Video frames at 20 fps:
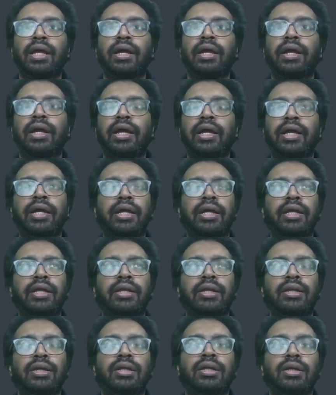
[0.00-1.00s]

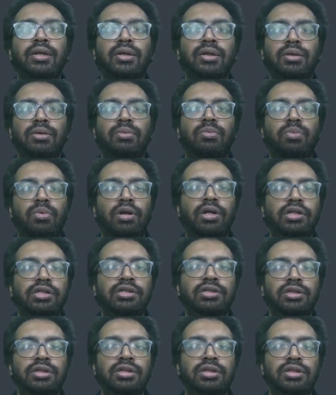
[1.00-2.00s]
And
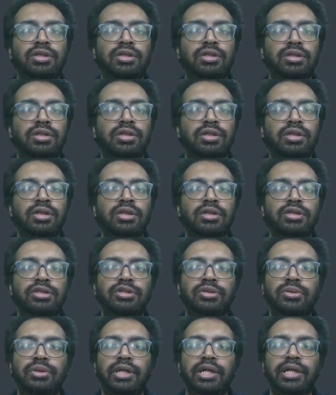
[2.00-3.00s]
what
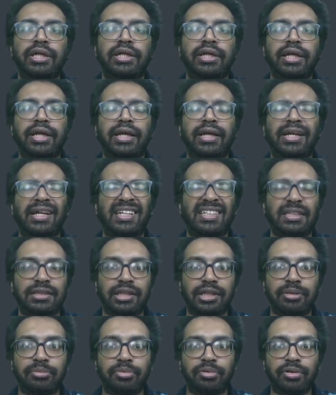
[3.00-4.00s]
should it take as
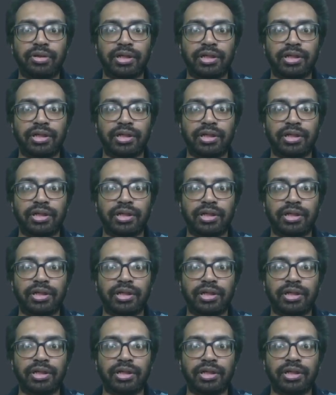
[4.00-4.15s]
input?